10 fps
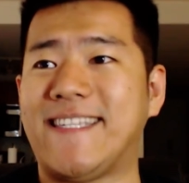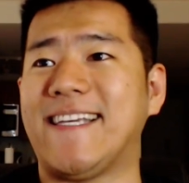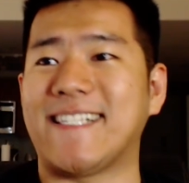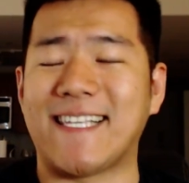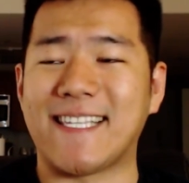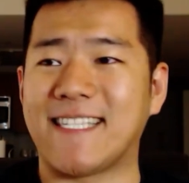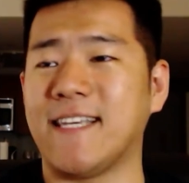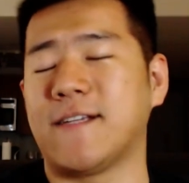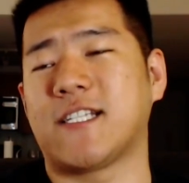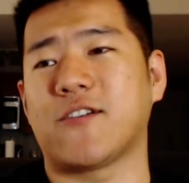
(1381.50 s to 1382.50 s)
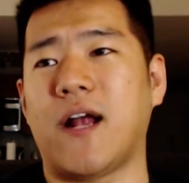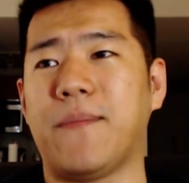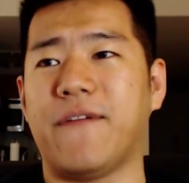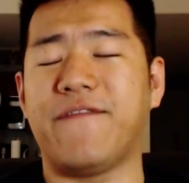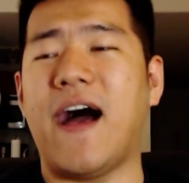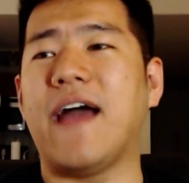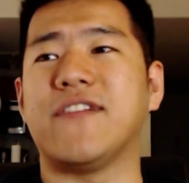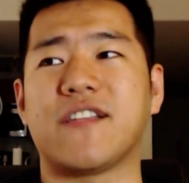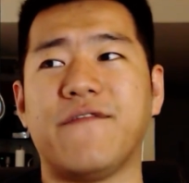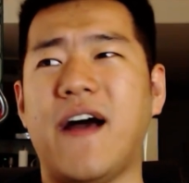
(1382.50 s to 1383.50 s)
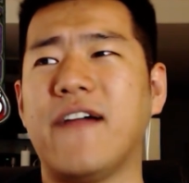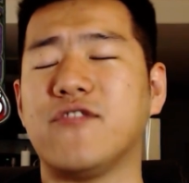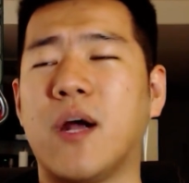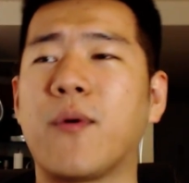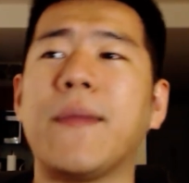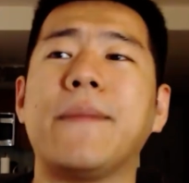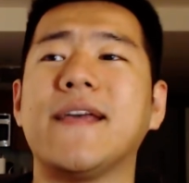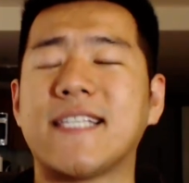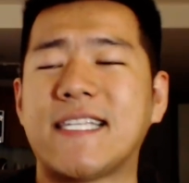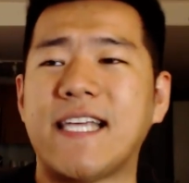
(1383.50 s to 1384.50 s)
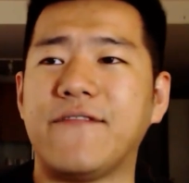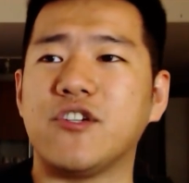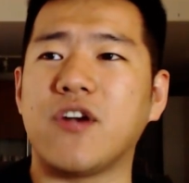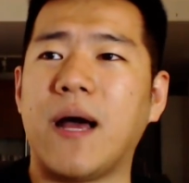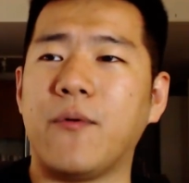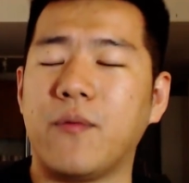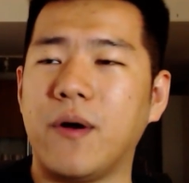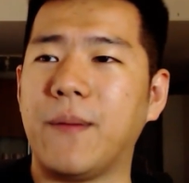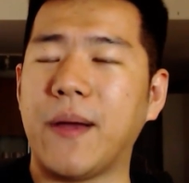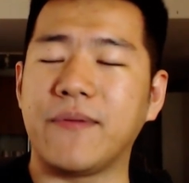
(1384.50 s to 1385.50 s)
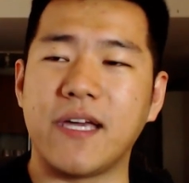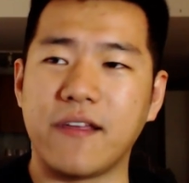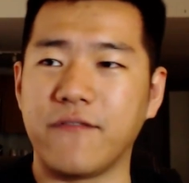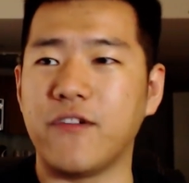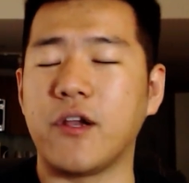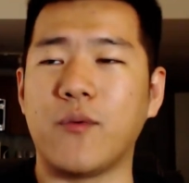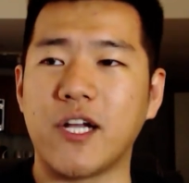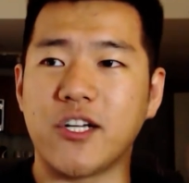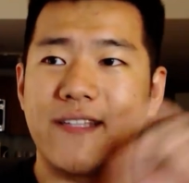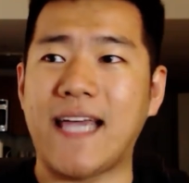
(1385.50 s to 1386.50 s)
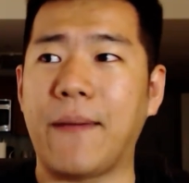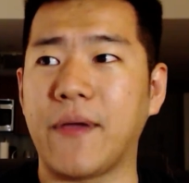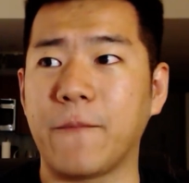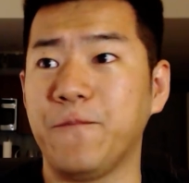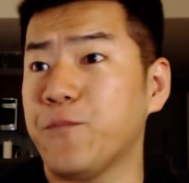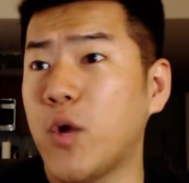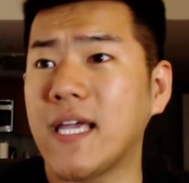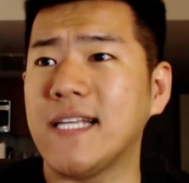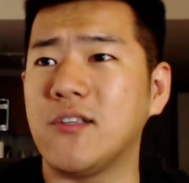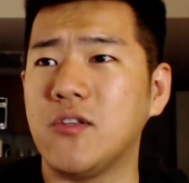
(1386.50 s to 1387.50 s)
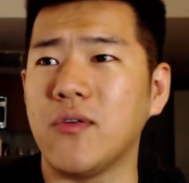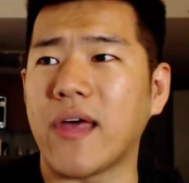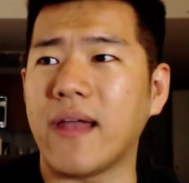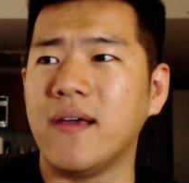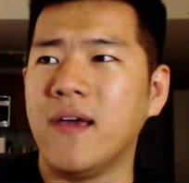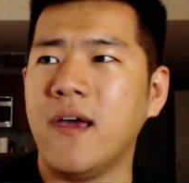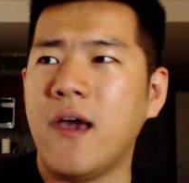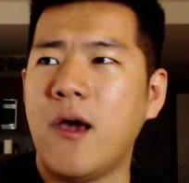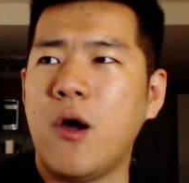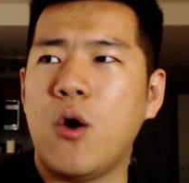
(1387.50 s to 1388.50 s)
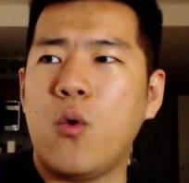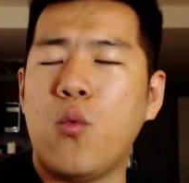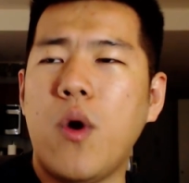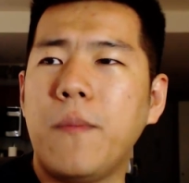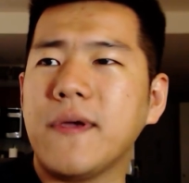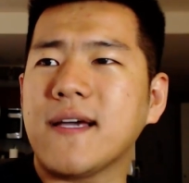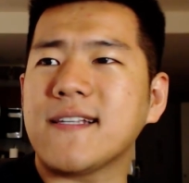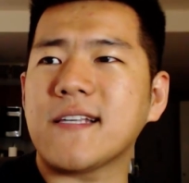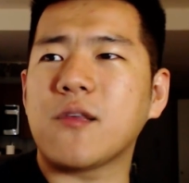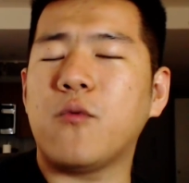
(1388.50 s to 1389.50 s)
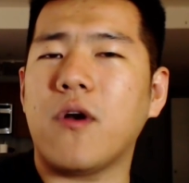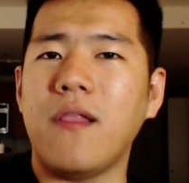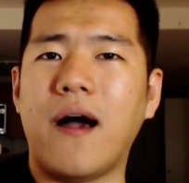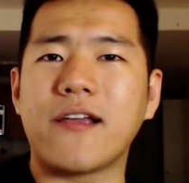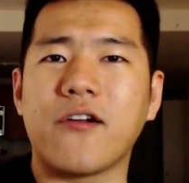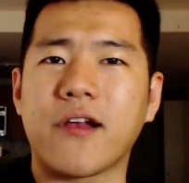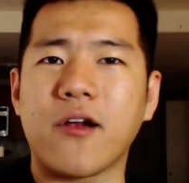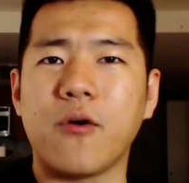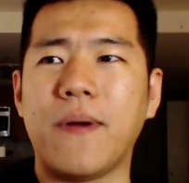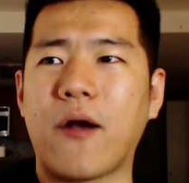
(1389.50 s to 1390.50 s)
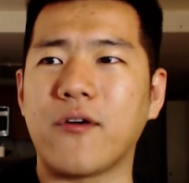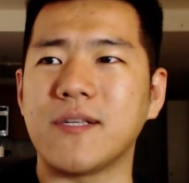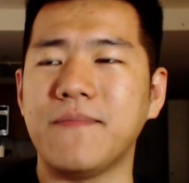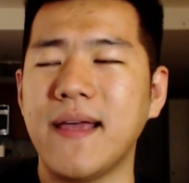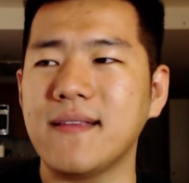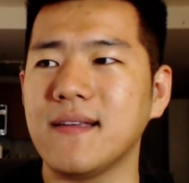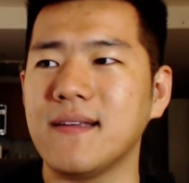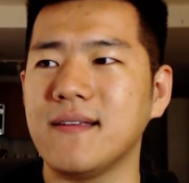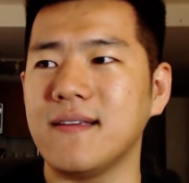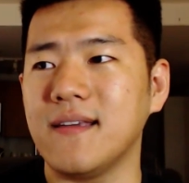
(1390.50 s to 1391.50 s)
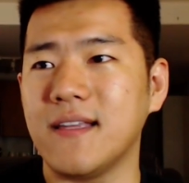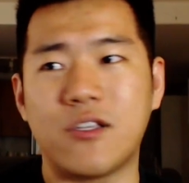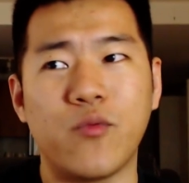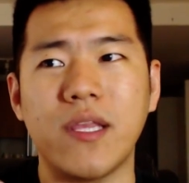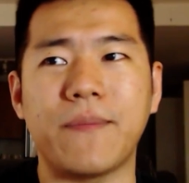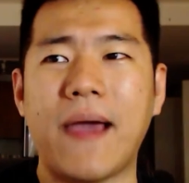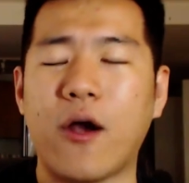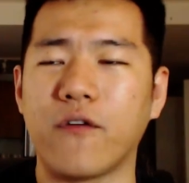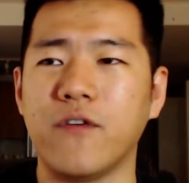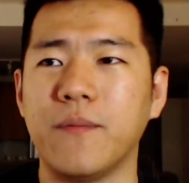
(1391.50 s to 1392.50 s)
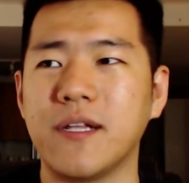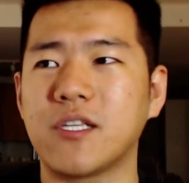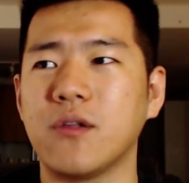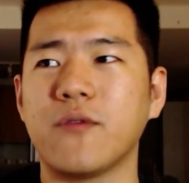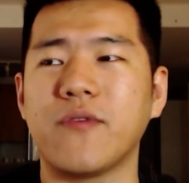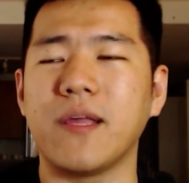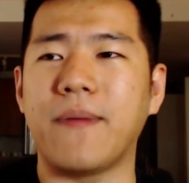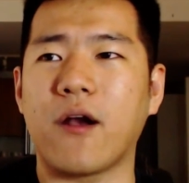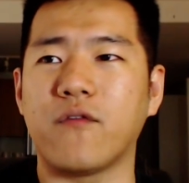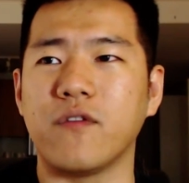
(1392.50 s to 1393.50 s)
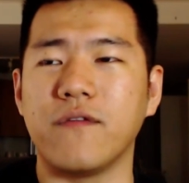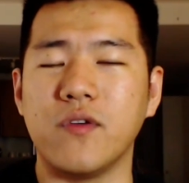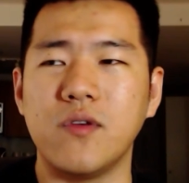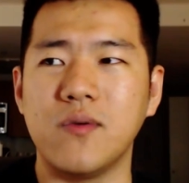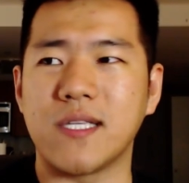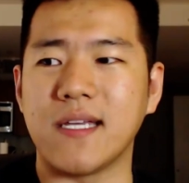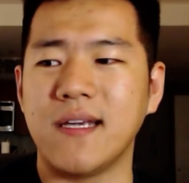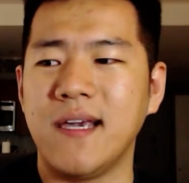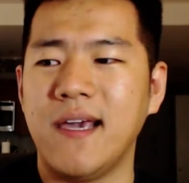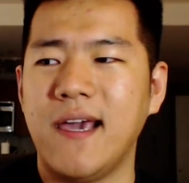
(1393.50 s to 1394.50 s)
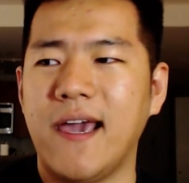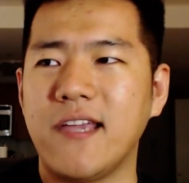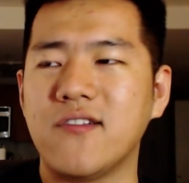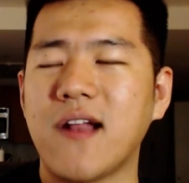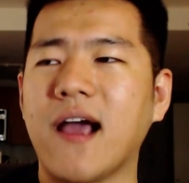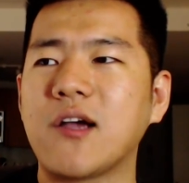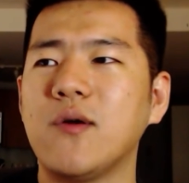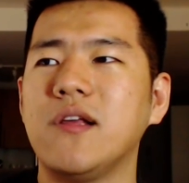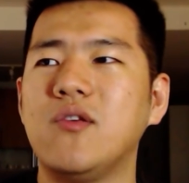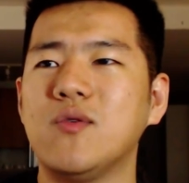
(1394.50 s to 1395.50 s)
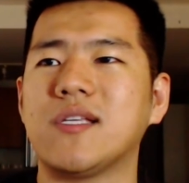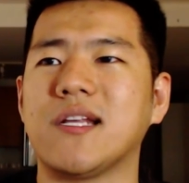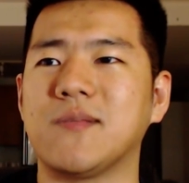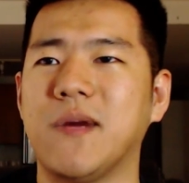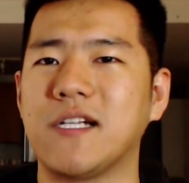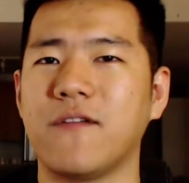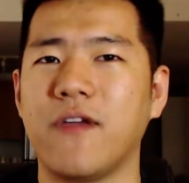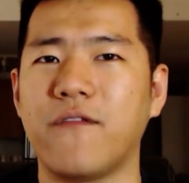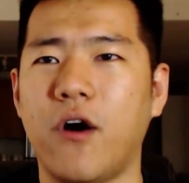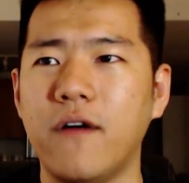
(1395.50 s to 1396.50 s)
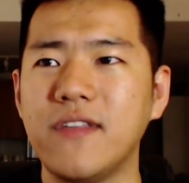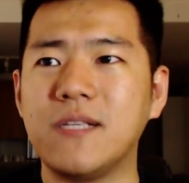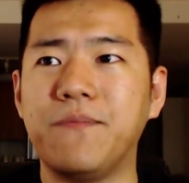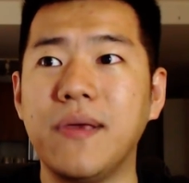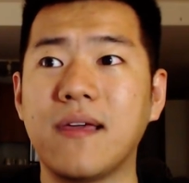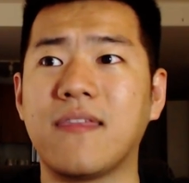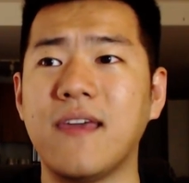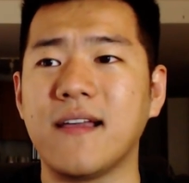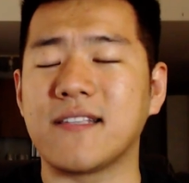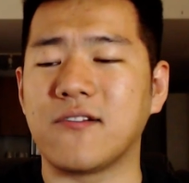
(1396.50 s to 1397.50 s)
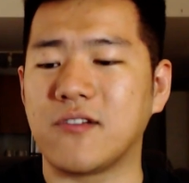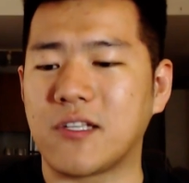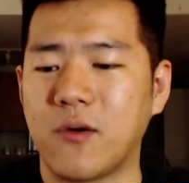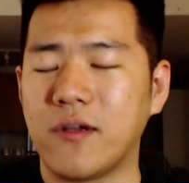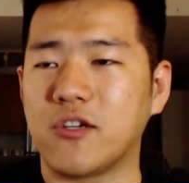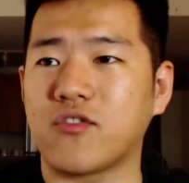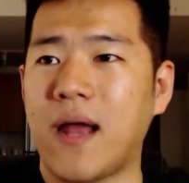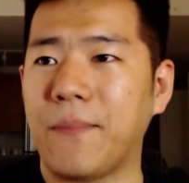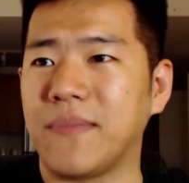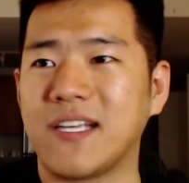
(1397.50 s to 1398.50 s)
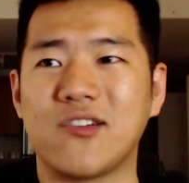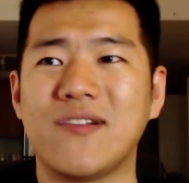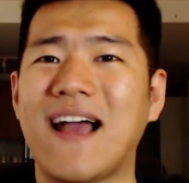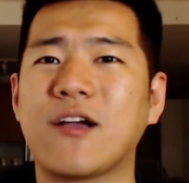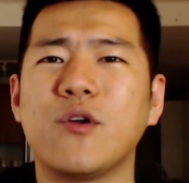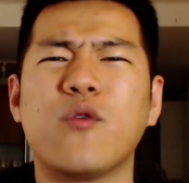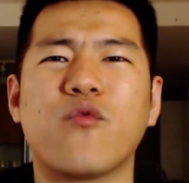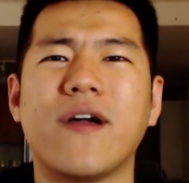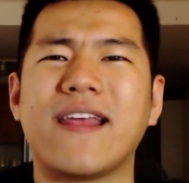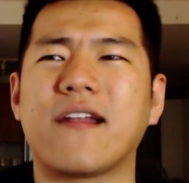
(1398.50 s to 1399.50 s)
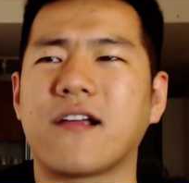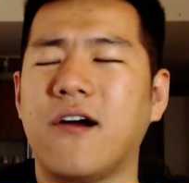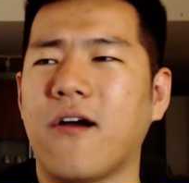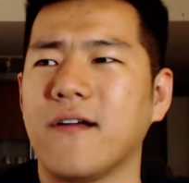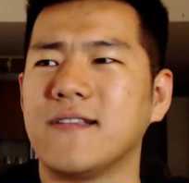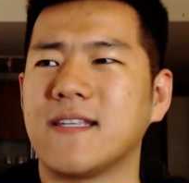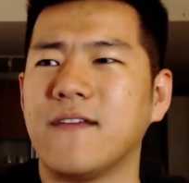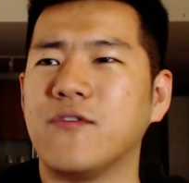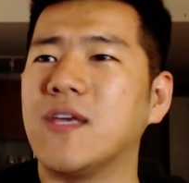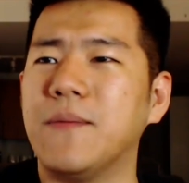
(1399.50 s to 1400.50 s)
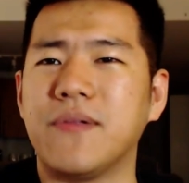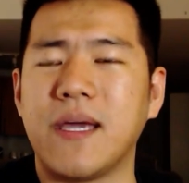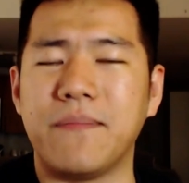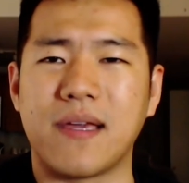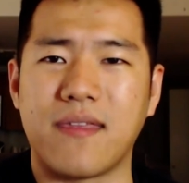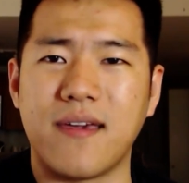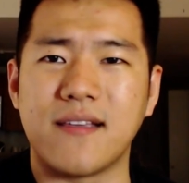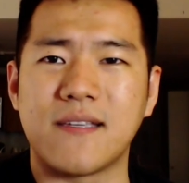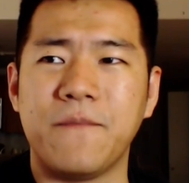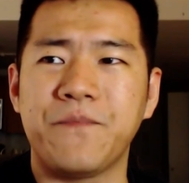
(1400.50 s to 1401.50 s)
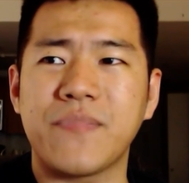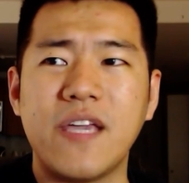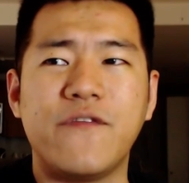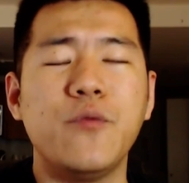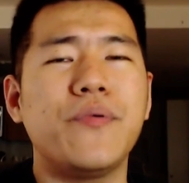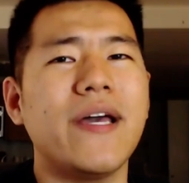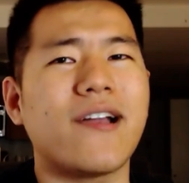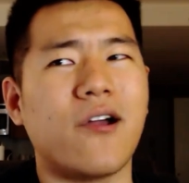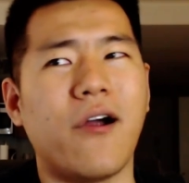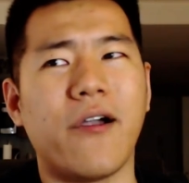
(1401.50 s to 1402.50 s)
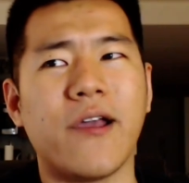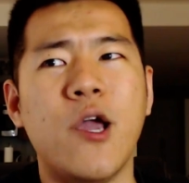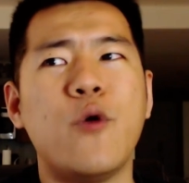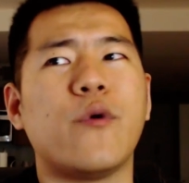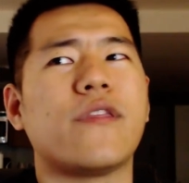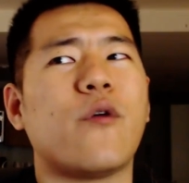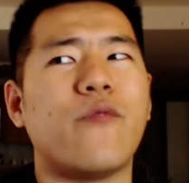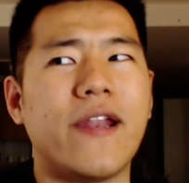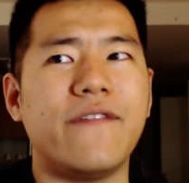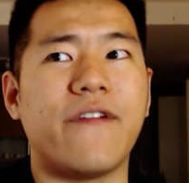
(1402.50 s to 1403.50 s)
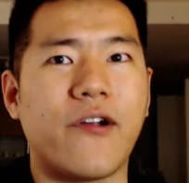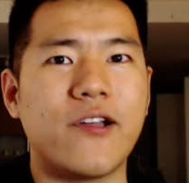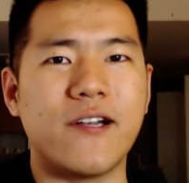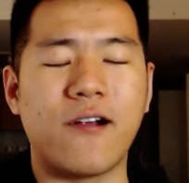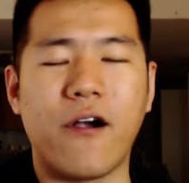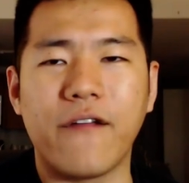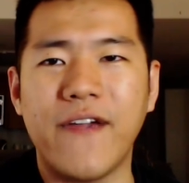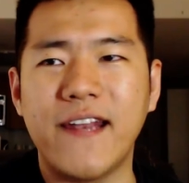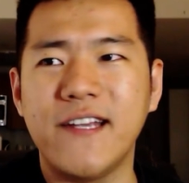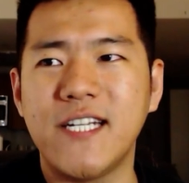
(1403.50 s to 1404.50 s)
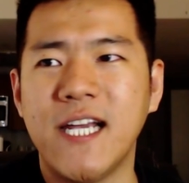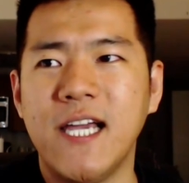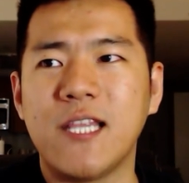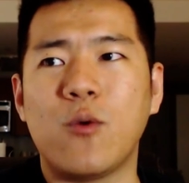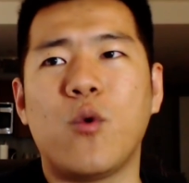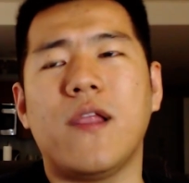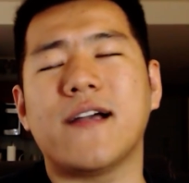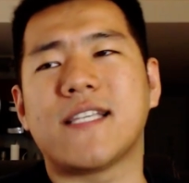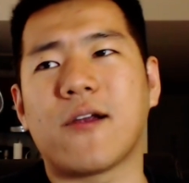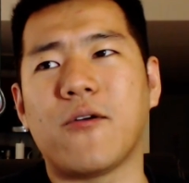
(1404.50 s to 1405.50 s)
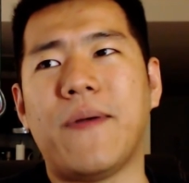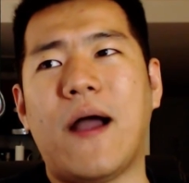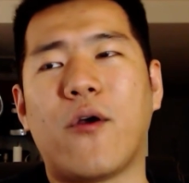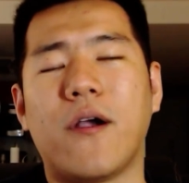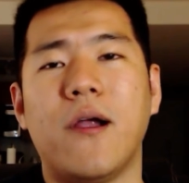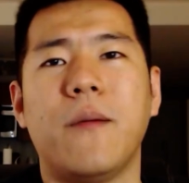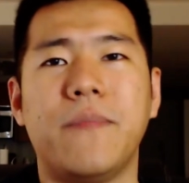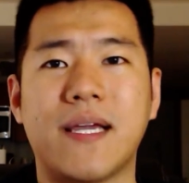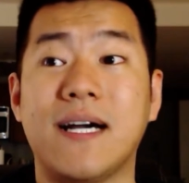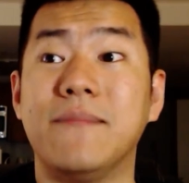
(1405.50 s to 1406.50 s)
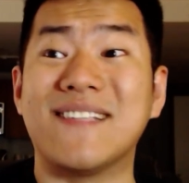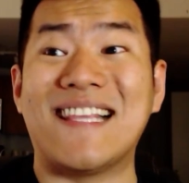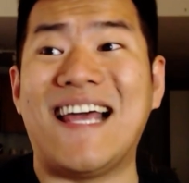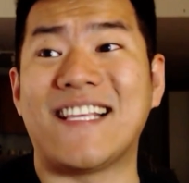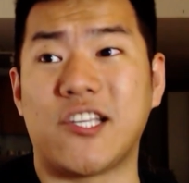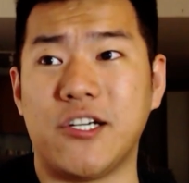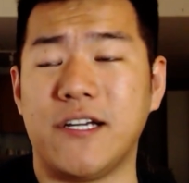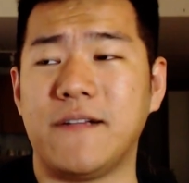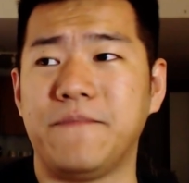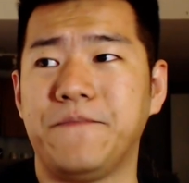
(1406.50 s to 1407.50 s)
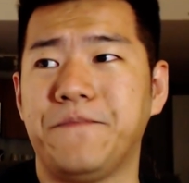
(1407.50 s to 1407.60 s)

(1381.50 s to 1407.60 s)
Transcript: a 6 as a 6-drop, a 5 as a 5-drop, or maybe as a 7-drop by playing the Floating Watcher and tapping? Why can't you do that? Well, because as the Warlock, your hero power is it's really powerful, but it's only really powerful if you use it. And you're not going to use it as much if you have all these big things that you're just going to drop, because you're not going to run out of cards if you keep playing big things. If you play a card with already very good card advantage, the Warlock's hero power becomes less good.